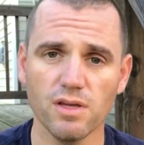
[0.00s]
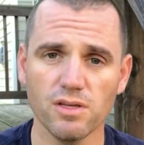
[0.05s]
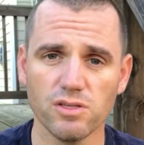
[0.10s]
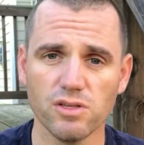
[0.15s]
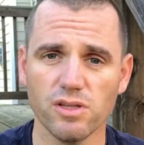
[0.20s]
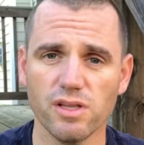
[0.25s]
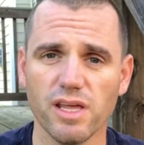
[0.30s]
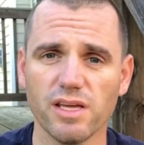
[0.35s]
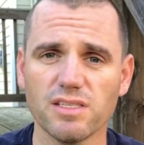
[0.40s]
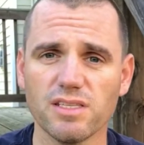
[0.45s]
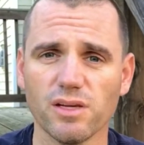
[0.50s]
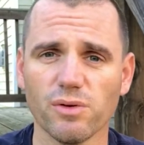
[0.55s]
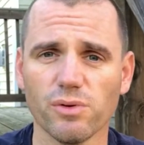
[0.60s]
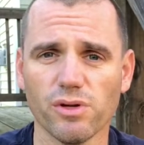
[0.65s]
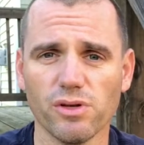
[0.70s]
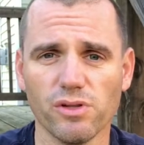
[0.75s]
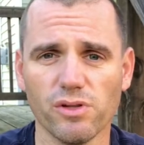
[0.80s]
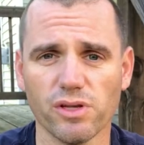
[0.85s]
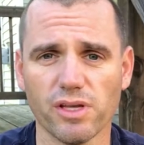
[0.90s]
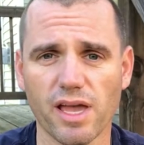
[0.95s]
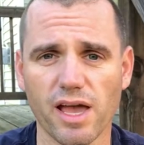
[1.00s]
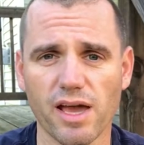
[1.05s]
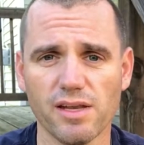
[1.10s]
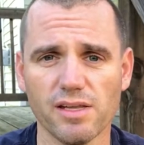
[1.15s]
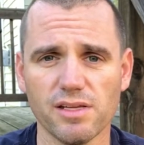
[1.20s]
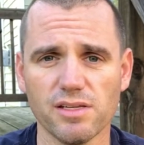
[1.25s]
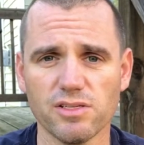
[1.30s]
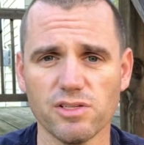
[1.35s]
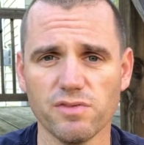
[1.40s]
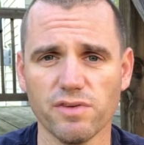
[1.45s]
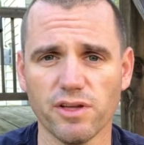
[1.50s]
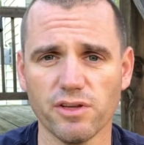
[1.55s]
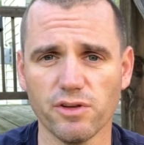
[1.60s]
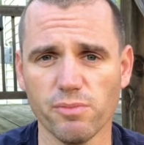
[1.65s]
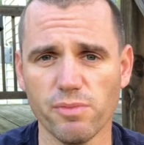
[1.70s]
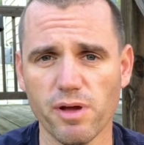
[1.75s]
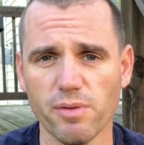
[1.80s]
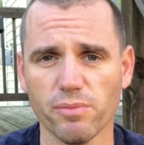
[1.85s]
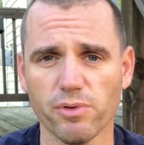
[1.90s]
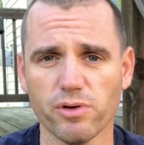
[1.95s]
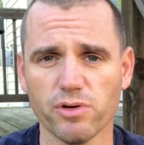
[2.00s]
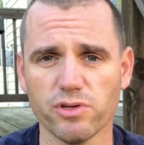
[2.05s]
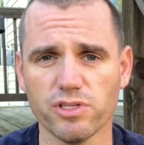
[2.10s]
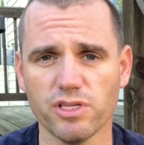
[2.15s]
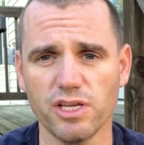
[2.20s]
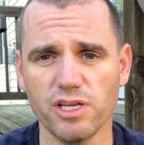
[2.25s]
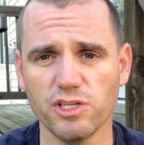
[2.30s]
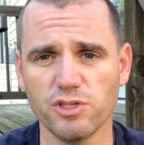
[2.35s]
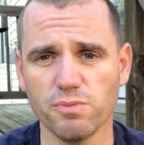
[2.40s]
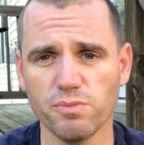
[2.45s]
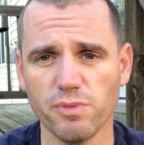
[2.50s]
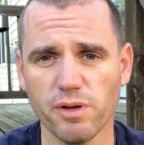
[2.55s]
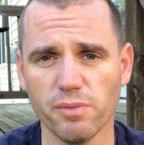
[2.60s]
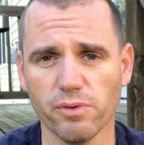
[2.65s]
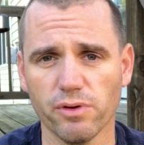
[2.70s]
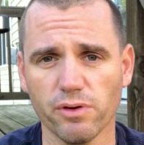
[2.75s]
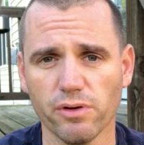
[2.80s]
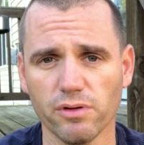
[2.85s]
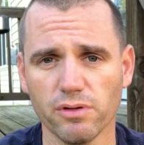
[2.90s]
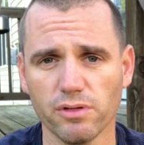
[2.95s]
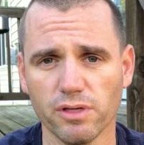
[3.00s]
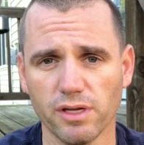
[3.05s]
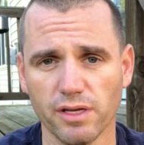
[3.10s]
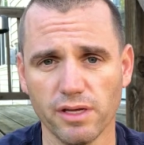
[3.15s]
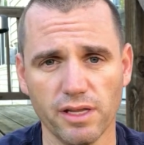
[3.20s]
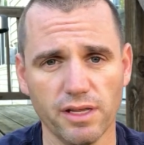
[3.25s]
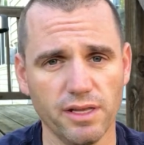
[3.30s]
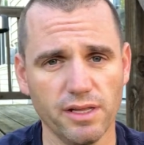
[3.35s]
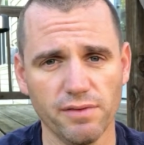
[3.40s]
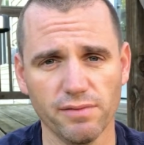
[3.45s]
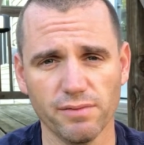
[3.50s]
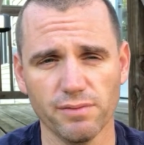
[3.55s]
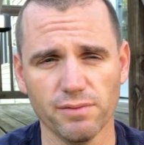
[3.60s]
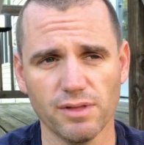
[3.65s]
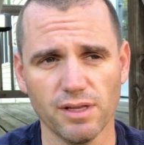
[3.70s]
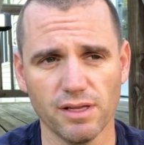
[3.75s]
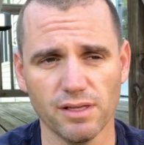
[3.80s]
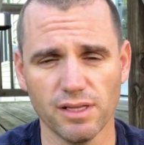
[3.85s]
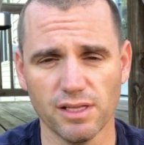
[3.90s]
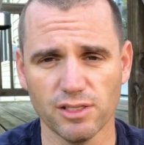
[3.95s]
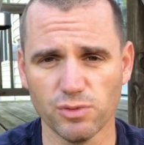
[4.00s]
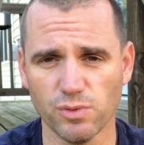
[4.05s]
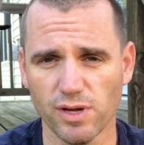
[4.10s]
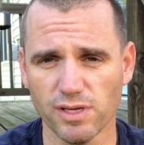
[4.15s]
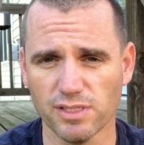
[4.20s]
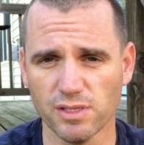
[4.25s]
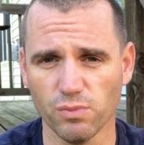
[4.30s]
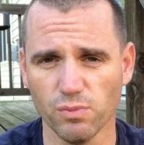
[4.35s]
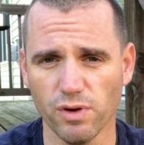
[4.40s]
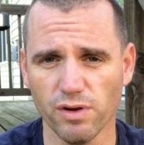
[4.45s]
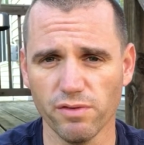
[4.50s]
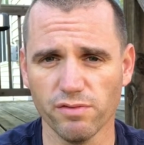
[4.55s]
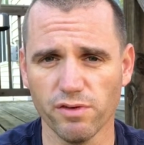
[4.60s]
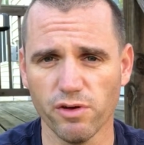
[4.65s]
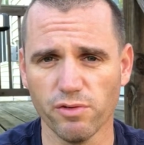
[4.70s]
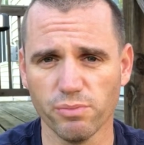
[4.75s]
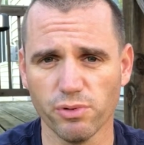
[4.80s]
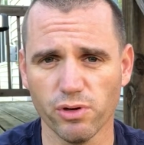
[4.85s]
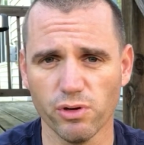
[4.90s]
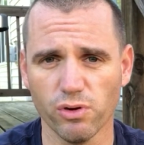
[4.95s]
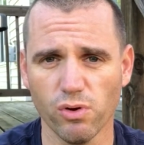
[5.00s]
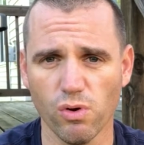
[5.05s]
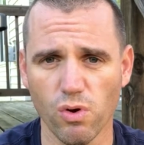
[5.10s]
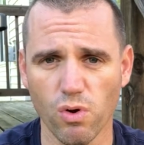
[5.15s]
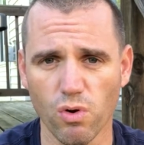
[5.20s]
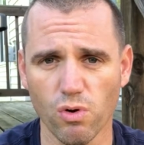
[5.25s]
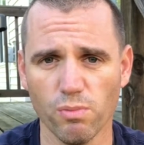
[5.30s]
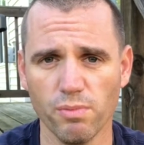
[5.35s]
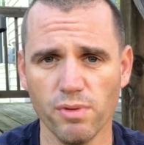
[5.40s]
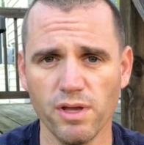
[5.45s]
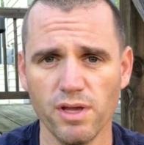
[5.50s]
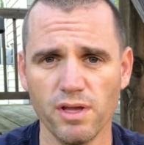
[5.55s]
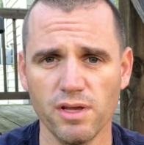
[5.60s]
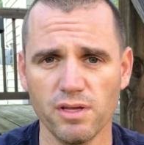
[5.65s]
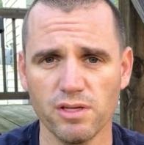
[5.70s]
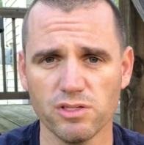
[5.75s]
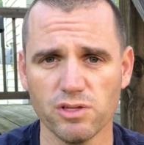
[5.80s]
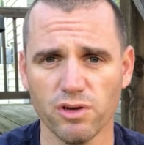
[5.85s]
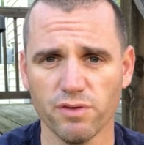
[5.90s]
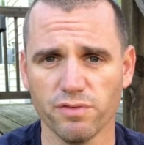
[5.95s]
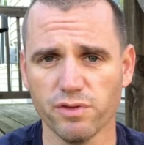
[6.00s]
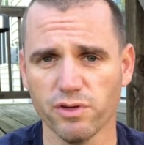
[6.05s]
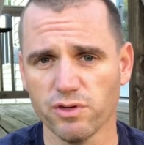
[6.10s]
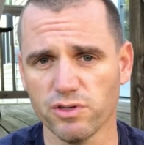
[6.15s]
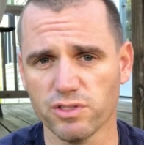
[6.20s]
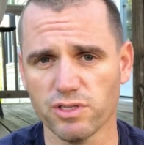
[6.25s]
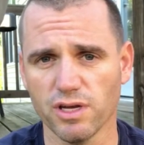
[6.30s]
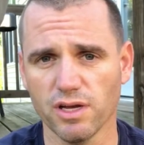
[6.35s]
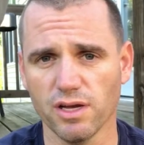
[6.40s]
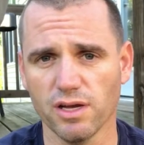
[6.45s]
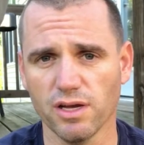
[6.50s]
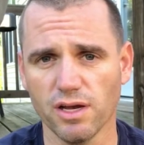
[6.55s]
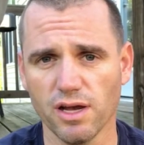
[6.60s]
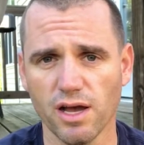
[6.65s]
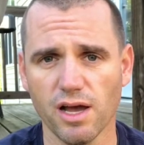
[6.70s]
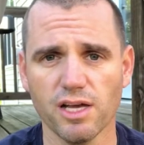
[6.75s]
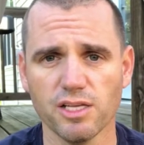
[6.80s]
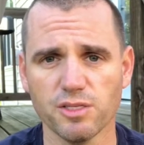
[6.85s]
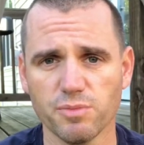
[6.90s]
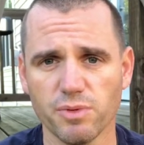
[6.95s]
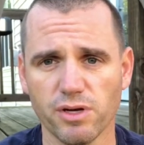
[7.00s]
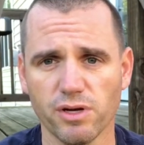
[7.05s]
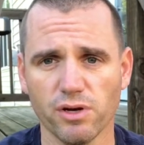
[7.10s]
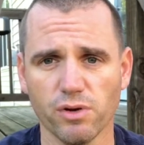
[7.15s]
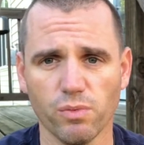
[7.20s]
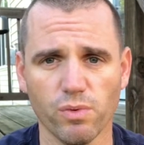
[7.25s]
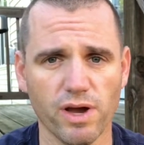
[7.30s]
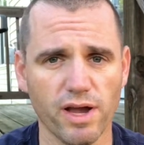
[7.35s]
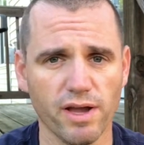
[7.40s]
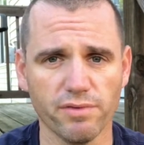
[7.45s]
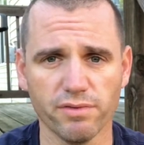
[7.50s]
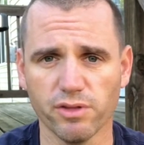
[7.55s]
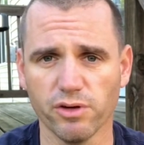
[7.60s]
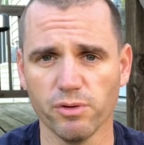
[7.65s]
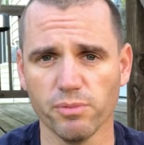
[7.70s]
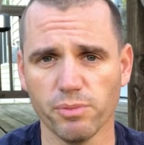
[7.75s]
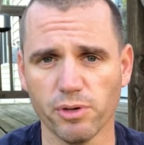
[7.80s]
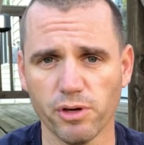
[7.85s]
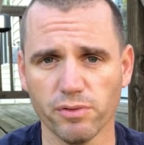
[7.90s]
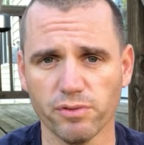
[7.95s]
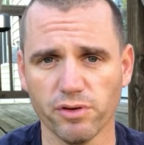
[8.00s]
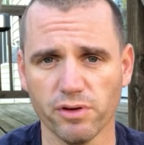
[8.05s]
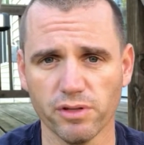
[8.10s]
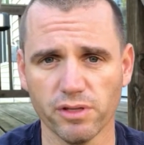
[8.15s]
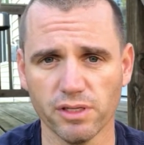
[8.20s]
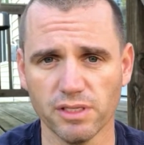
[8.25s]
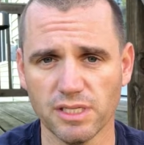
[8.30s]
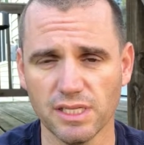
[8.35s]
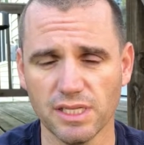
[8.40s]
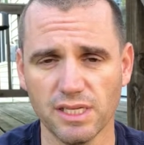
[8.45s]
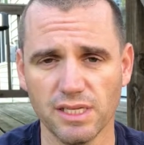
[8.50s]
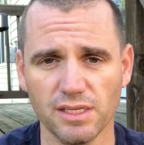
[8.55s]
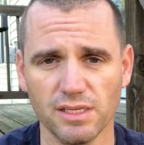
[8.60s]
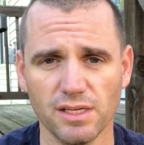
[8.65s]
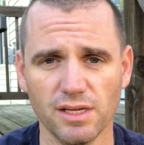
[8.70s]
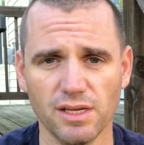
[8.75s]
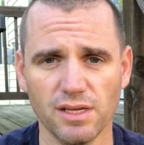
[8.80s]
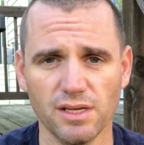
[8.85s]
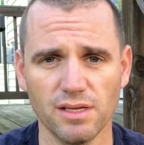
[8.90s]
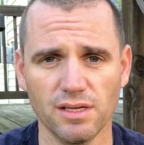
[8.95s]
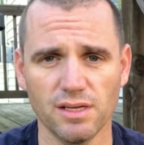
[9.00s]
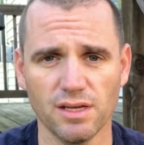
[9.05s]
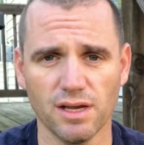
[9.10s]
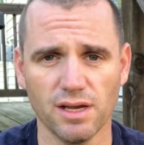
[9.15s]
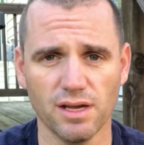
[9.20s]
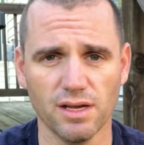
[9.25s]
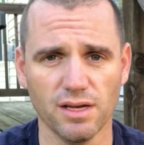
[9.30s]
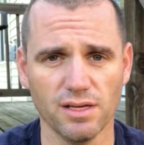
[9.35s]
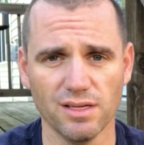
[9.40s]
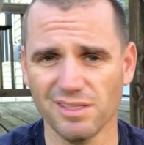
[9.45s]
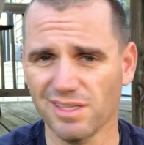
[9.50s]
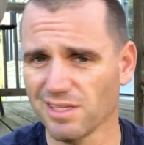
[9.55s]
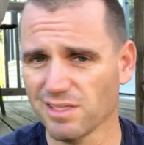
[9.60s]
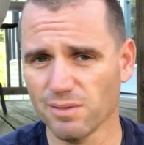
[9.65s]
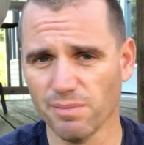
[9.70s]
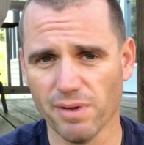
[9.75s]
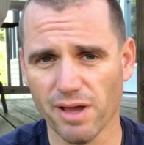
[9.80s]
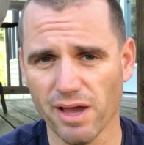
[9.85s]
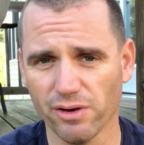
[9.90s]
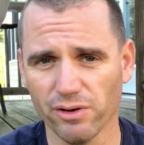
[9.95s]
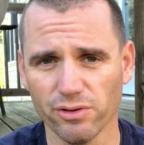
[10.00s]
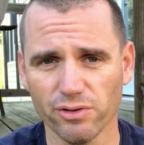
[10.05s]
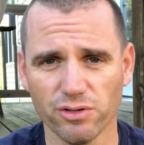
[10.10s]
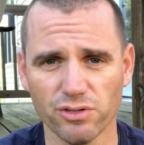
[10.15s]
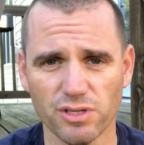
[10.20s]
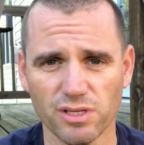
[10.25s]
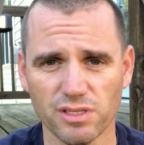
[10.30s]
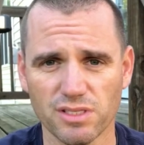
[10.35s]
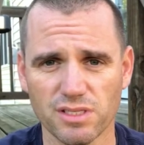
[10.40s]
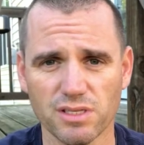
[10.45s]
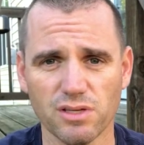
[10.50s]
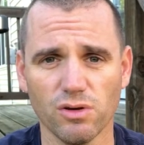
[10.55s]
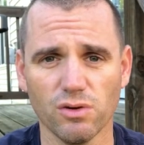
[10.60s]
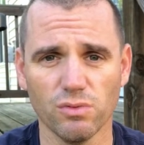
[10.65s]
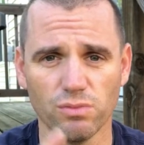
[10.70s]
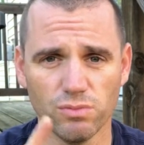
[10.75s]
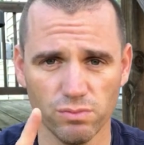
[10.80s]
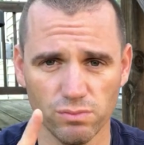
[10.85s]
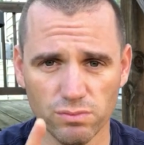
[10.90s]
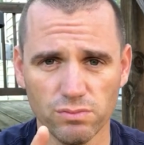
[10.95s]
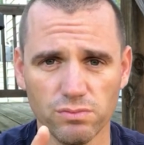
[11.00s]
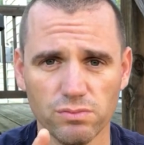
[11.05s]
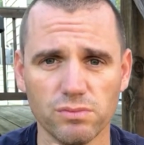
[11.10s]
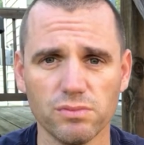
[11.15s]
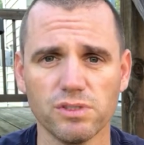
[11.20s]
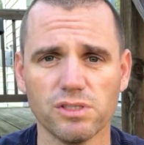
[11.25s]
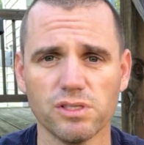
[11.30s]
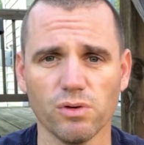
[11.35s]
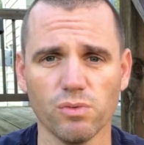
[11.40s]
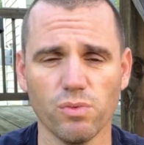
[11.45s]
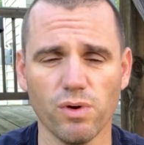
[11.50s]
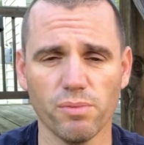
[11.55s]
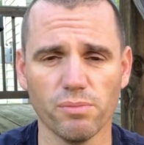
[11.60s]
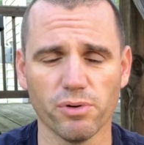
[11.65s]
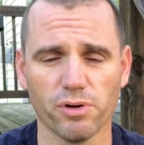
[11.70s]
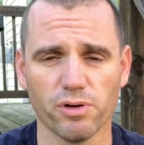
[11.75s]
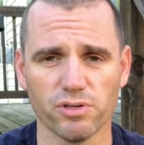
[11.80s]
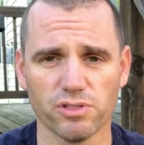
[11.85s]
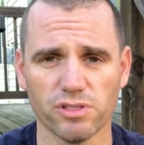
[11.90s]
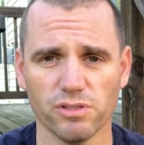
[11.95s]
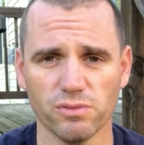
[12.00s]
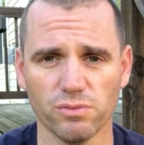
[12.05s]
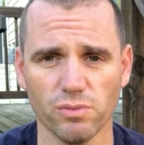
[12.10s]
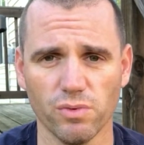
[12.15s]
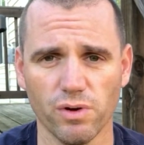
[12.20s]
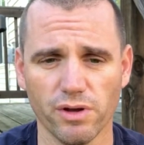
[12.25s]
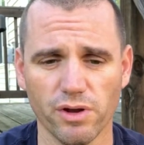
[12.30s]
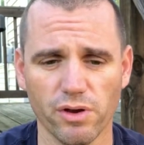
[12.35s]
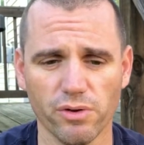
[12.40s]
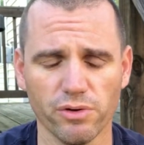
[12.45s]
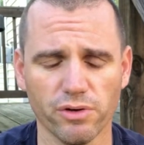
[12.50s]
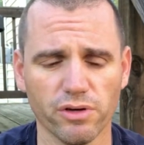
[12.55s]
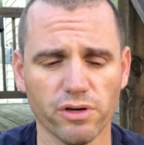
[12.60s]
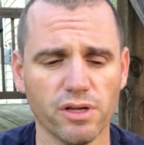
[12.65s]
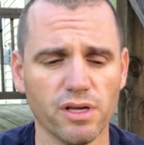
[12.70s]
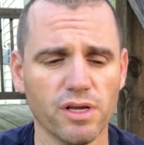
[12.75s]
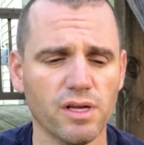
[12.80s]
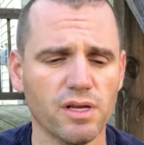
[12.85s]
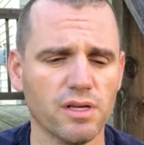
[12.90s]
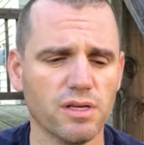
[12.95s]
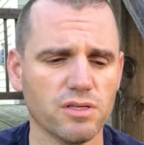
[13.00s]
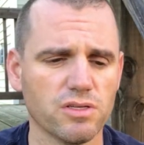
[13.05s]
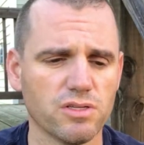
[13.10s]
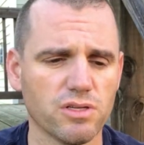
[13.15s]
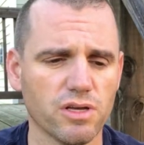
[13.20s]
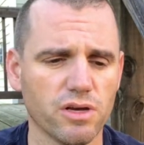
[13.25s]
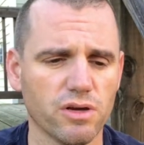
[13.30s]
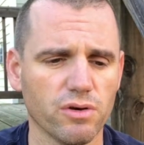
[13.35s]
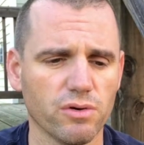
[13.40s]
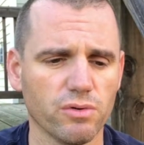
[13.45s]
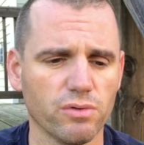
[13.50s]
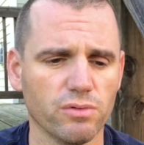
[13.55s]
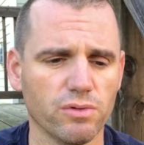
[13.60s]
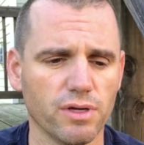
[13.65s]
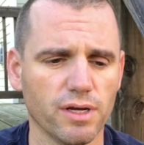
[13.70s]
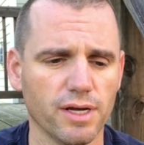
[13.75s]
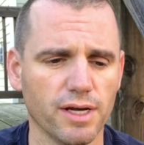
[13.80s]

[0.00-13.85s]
So the next thing we're going to look at is you've got your members, each member, and even that's why I said one vote per home. So if there's a husband and a wife that are both on the deed, it doesn't matter. It's still one person, one owner. So